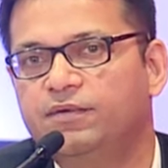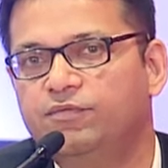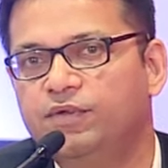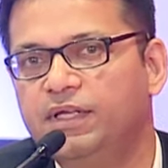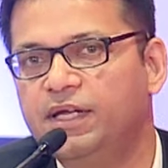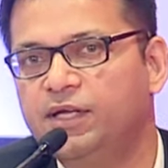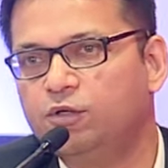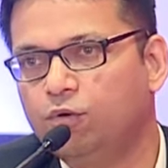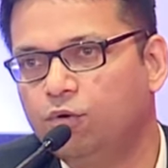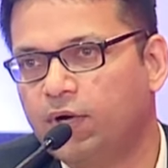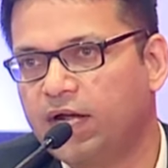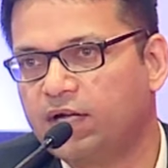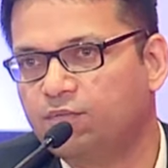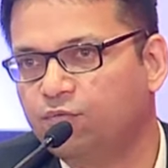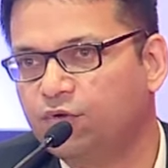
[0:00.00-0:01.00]
we need to look
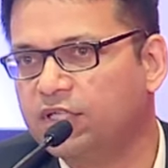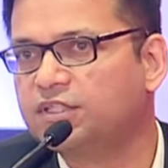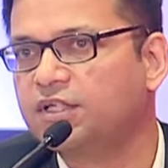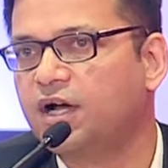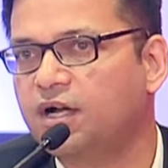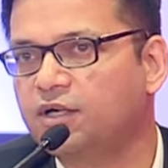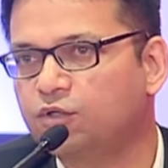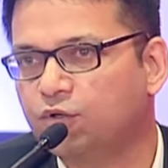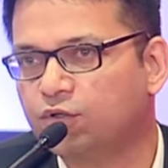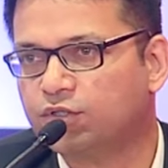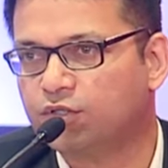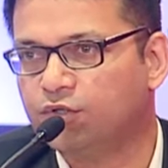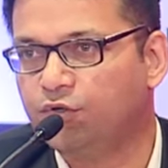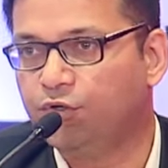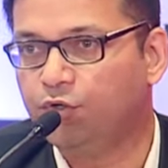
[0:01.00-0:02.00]
at which are
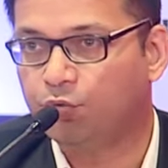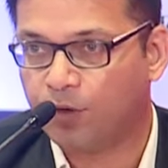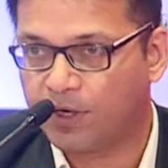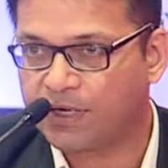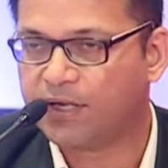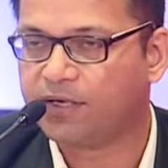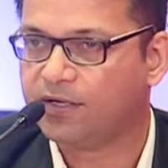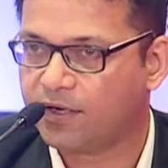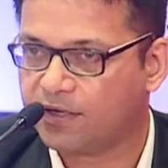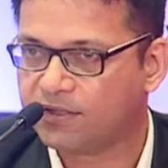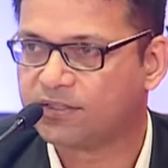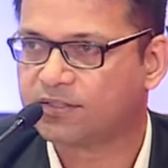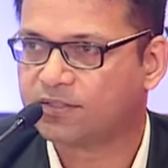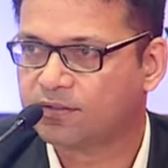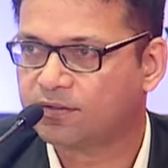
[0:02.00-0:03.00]
those newer
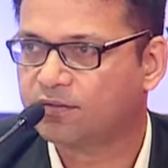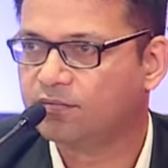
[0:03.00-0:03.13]
areas,